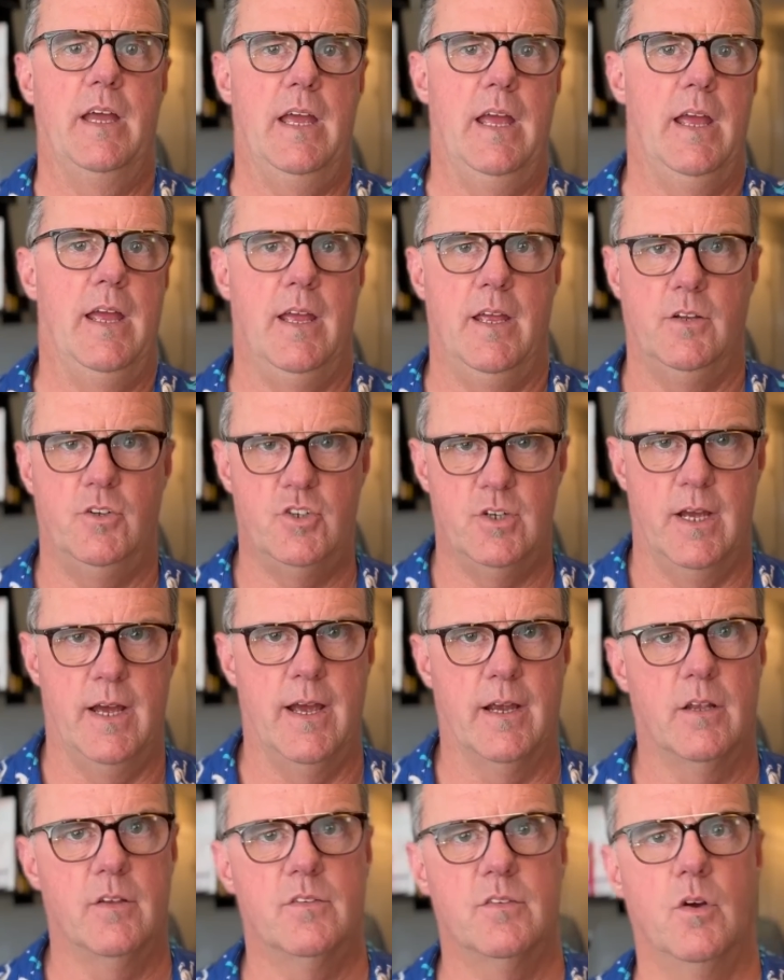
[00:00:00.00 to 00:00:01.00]
a
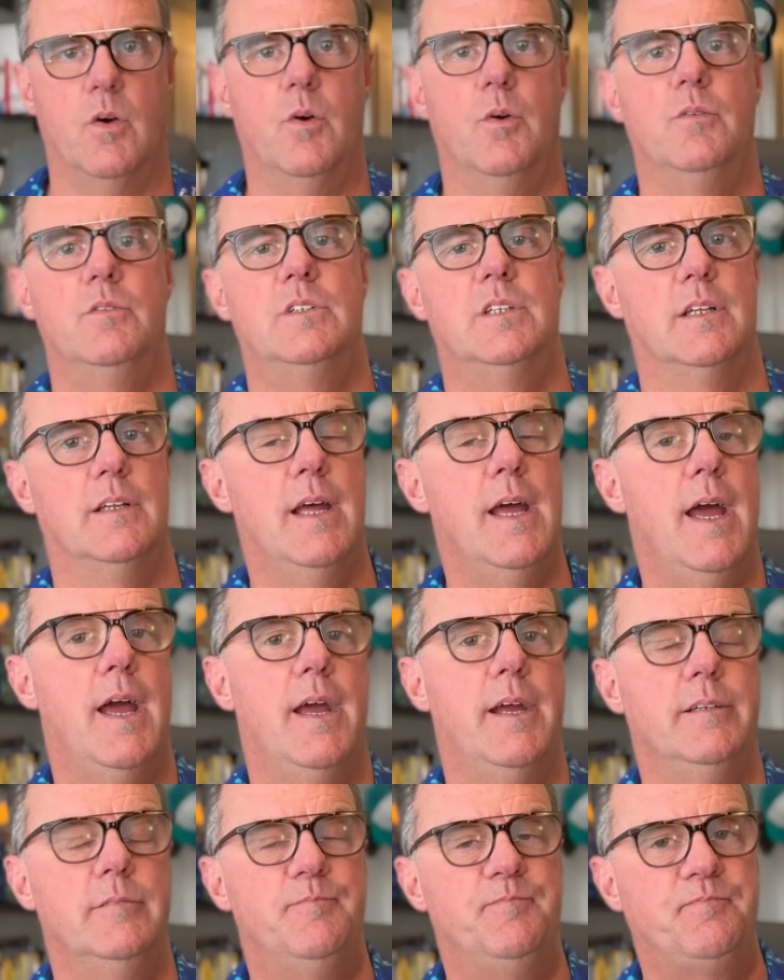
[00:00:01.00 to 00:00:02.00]
check. So
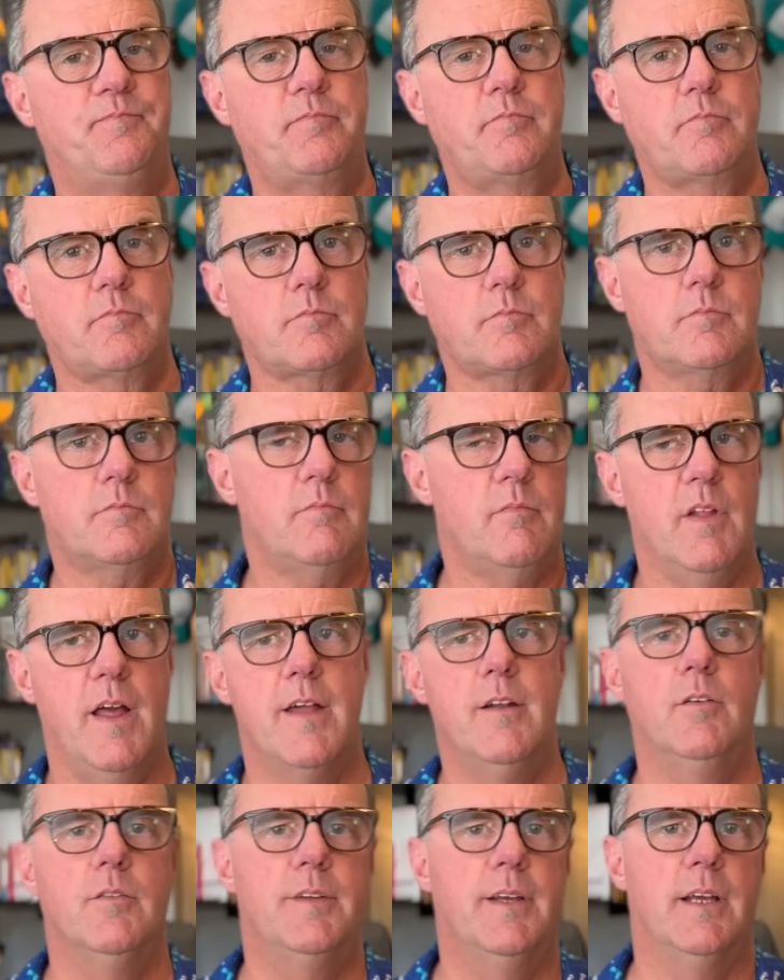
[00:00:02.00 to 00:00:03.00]
today, I
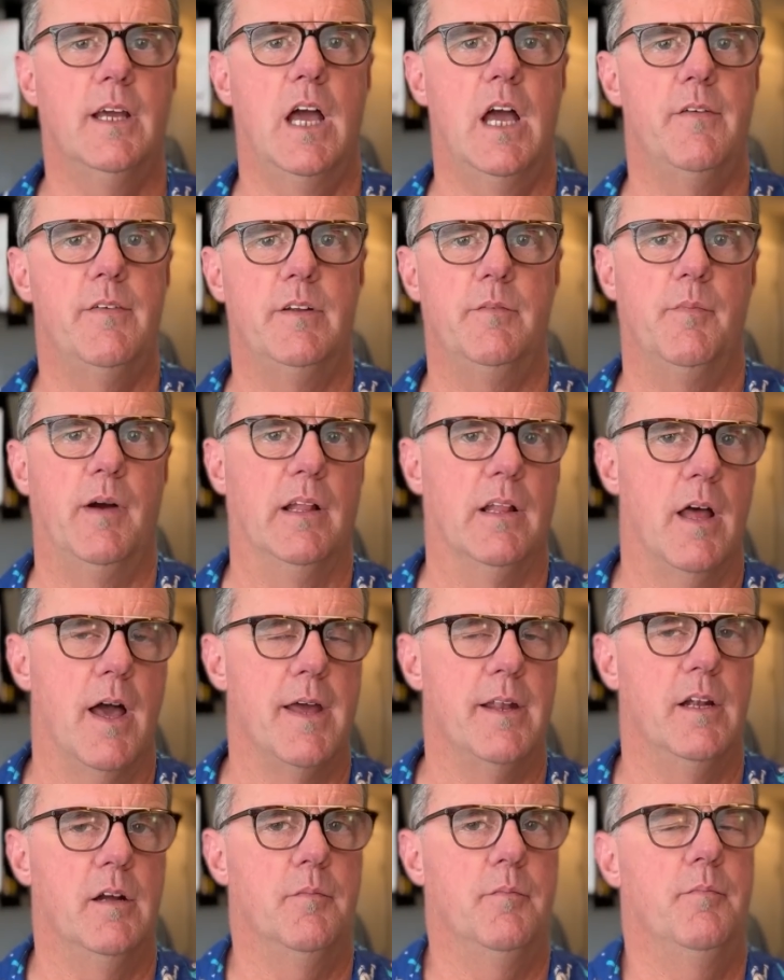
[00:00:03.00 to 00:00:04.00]
don't think I have it in my
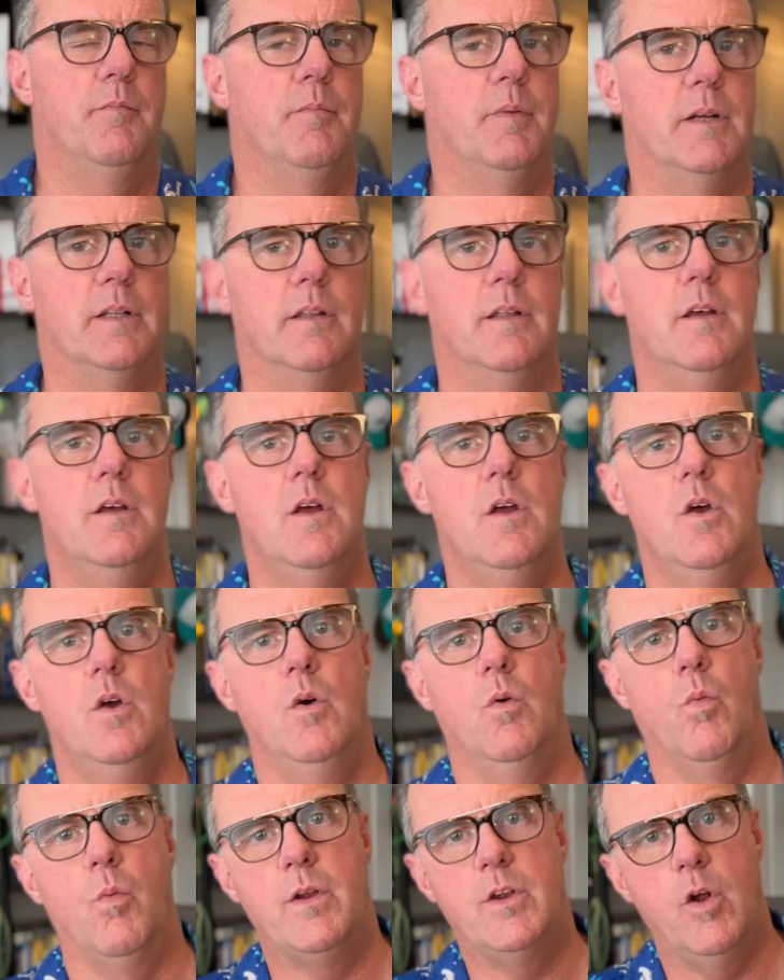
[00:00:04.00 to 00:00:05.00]
lineup, but
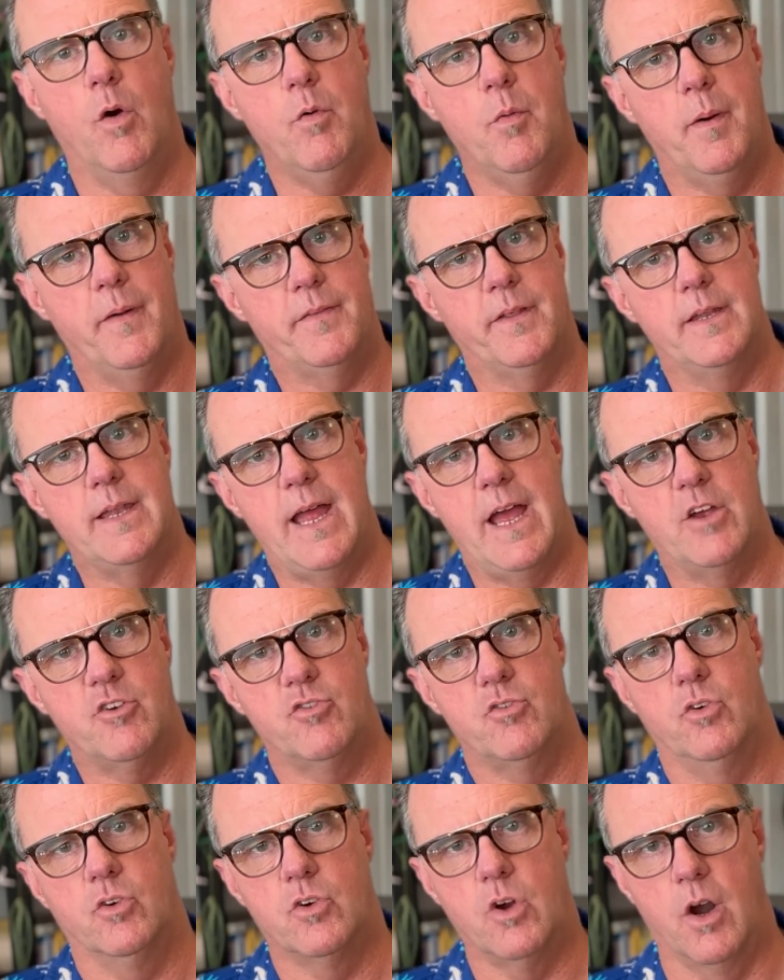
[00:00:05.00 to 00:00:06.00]
we know about the
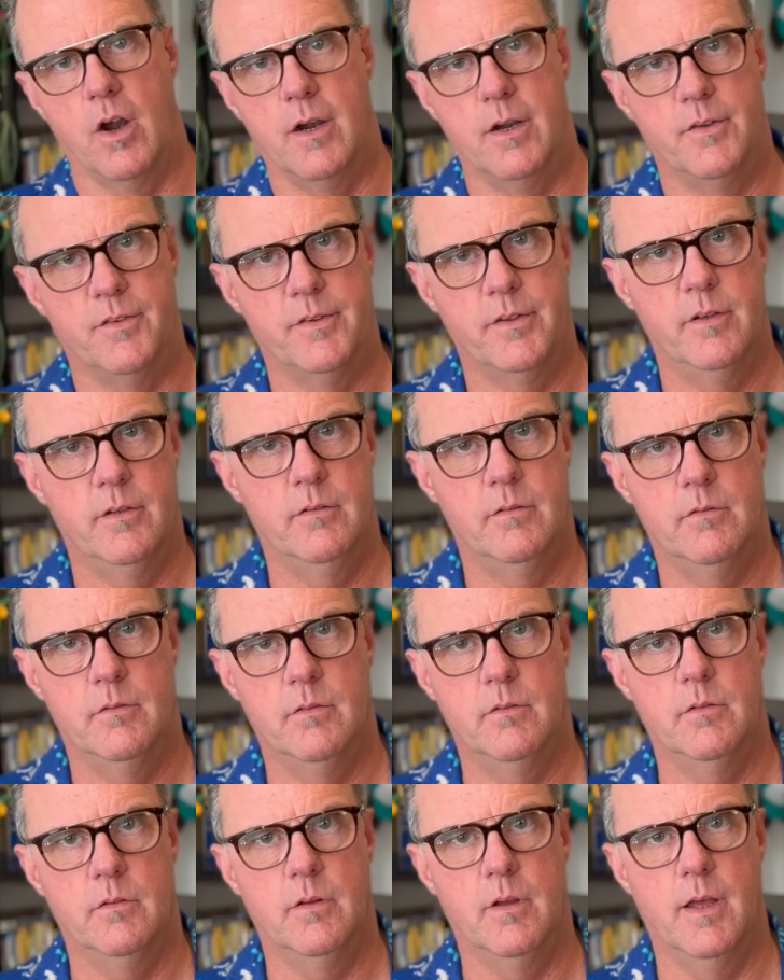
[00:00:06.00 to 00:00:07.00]
national cards.
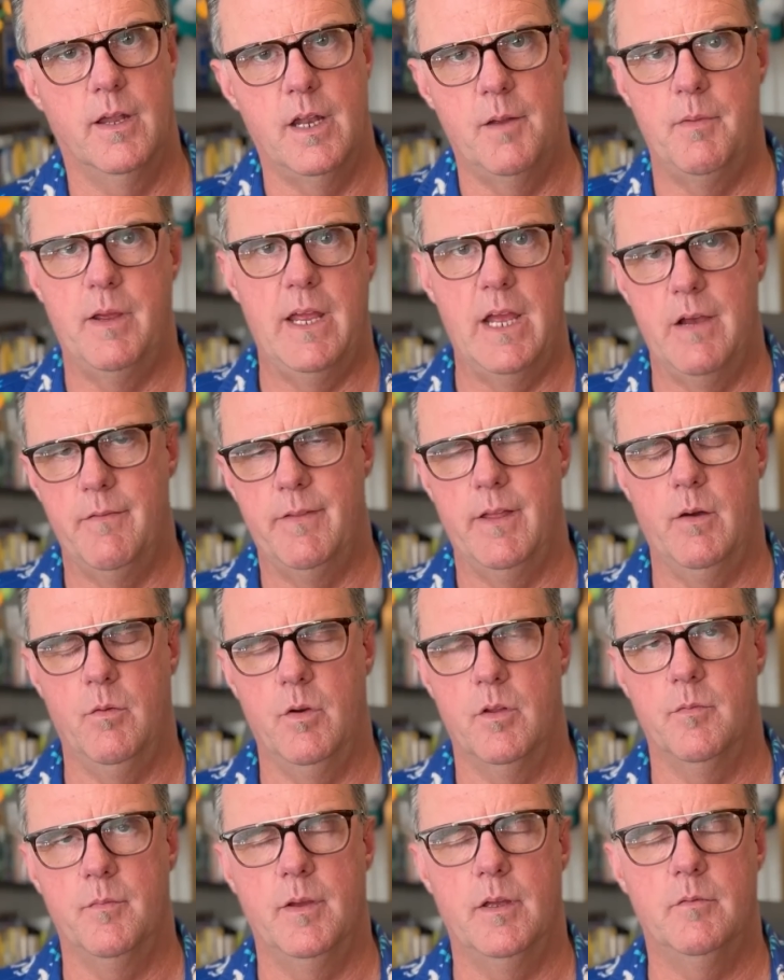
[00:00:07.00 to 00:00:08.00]
And I may have that
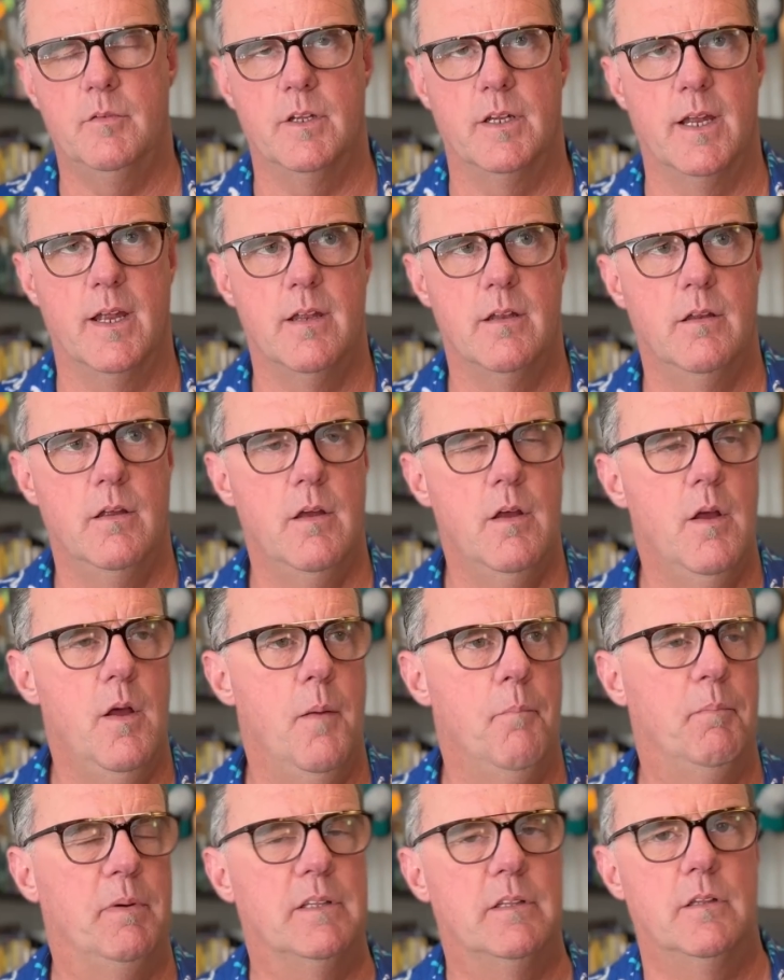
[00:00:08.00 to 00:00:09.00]
with me tonight.
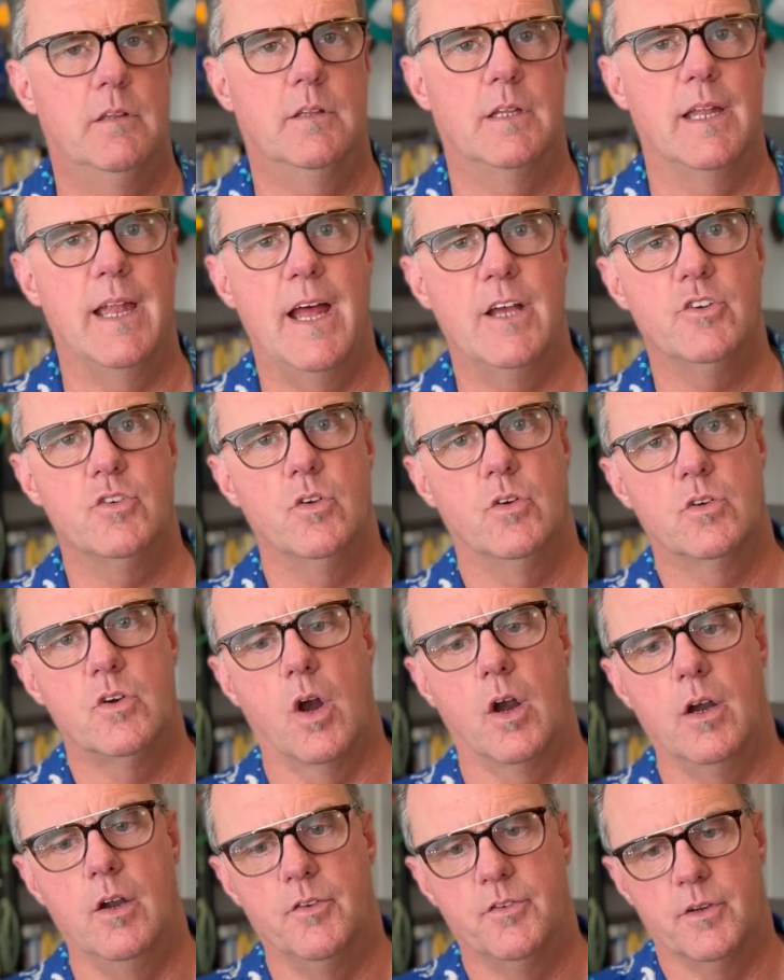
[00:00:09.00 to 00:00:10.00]
But the national
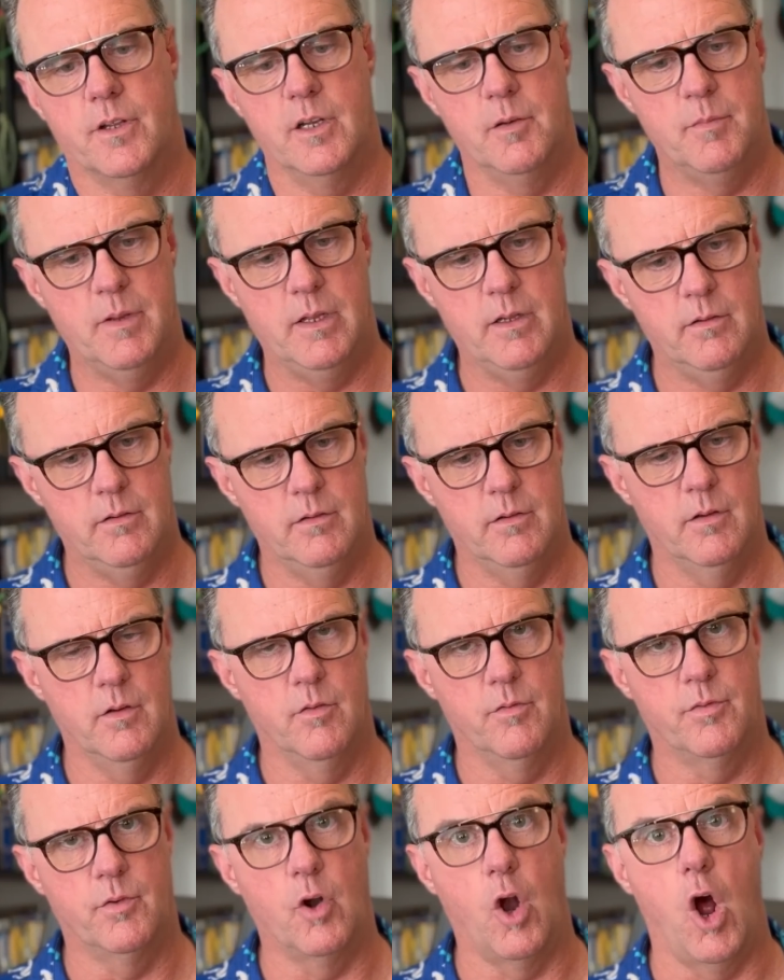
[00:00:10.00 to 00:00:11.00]
cards are going to be
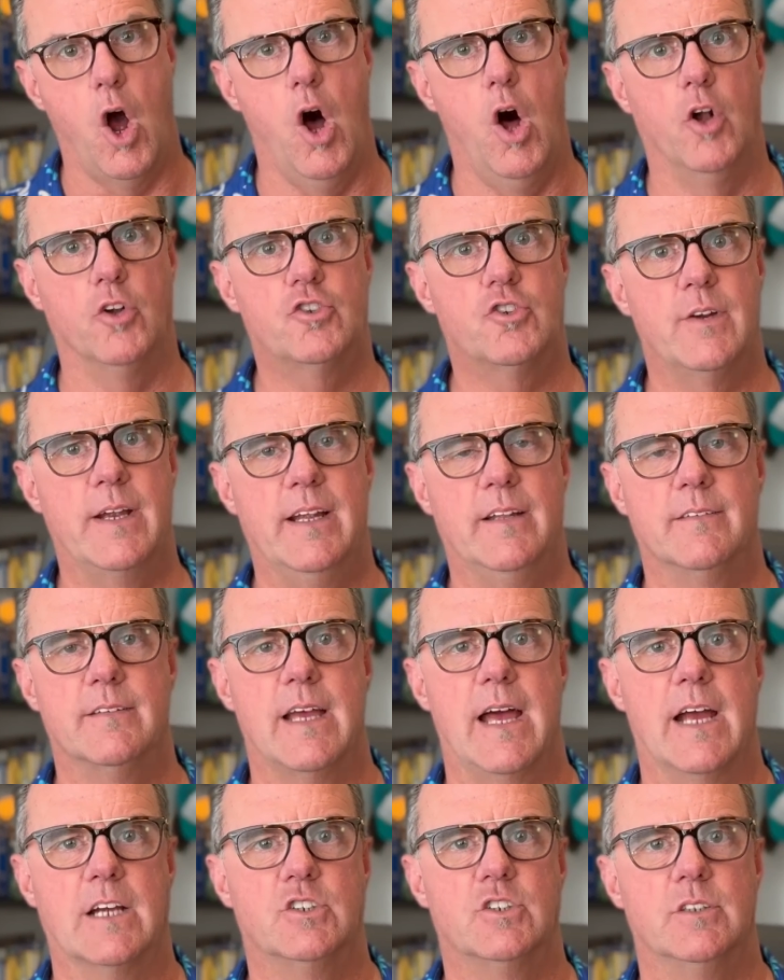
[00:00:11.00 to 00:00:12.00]
for all
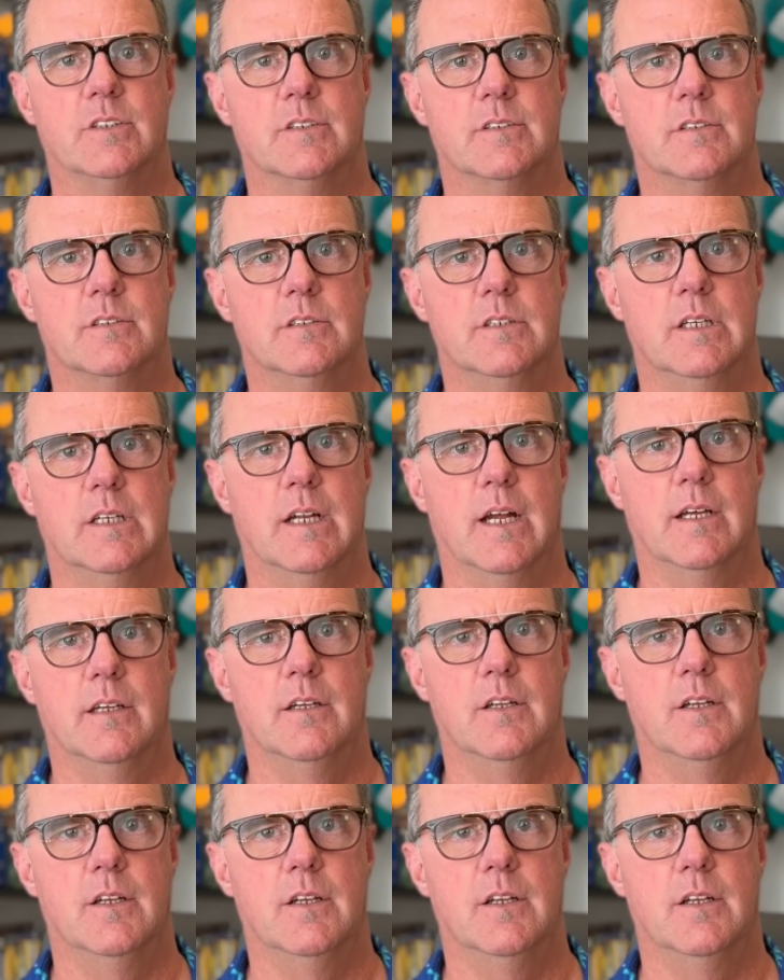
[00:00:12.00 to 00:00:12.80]
transactions in the